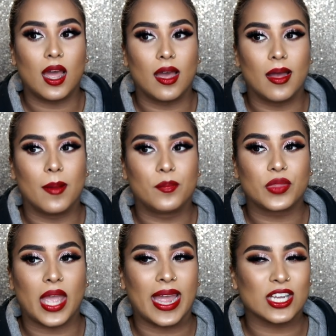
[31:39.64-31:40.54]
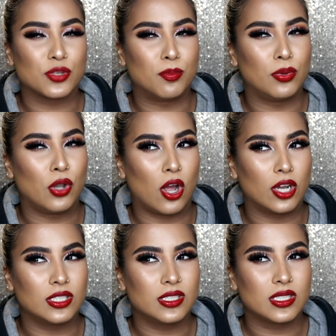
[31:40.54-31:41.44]
The Ash
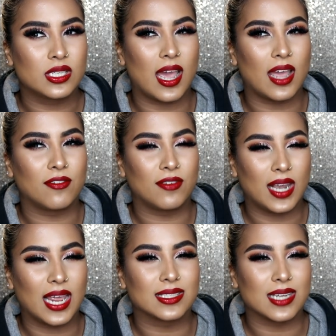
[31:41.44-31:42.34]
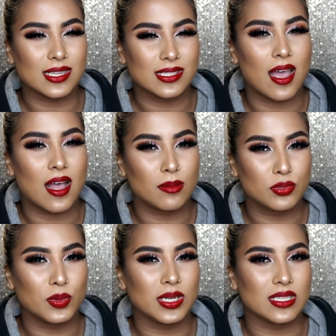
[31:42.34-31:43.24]
Blonde, I feel like, does help
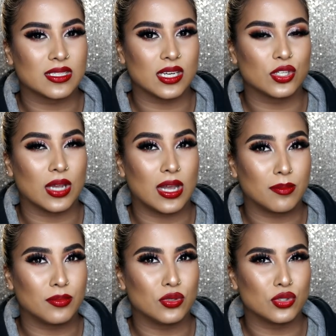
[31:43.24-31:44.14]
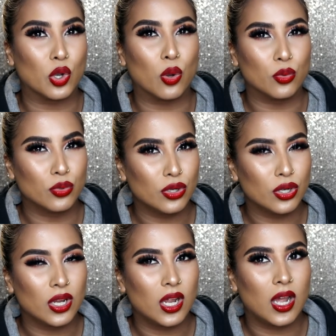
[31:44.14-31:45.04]
to an extent to help you tone
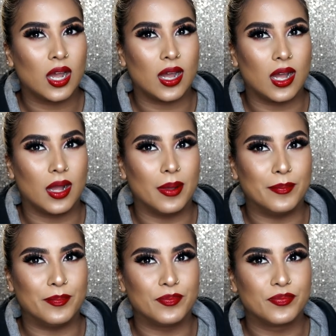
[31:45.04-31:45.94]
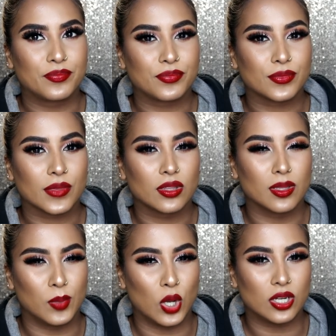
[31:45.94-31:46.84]

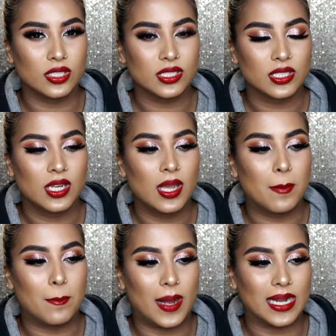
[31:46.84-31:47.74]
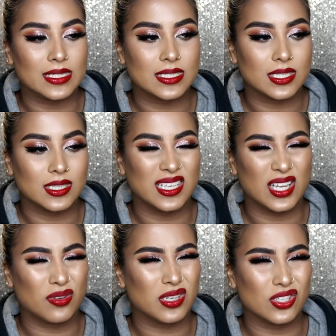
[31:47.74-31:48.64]
the blonde, but the
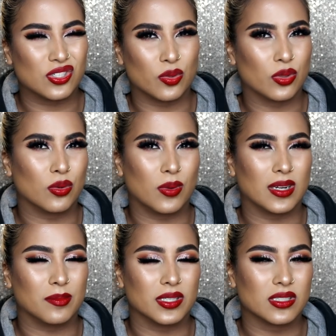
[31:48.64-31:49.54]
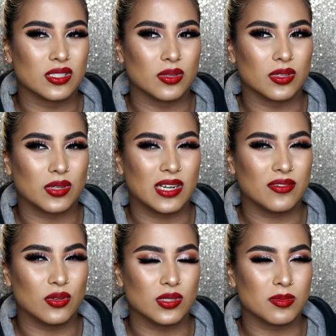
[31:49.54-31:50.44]
yellow does show through quite a bit, so it kind
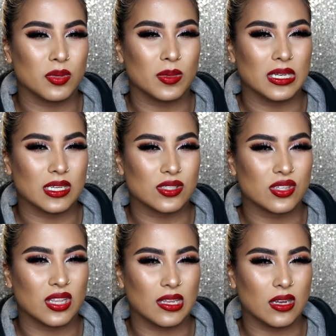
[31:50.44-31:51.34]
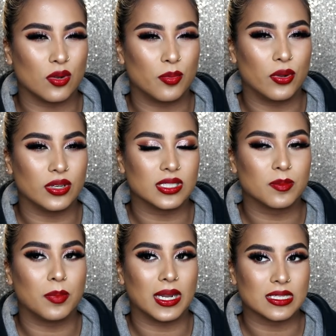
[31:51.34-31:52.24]
of annoys me when it gets to the yellow point,
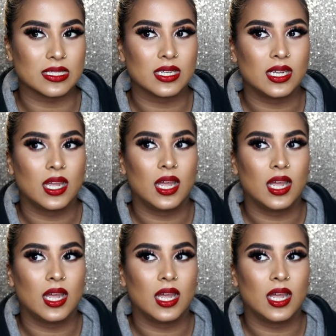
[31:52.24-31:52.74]
but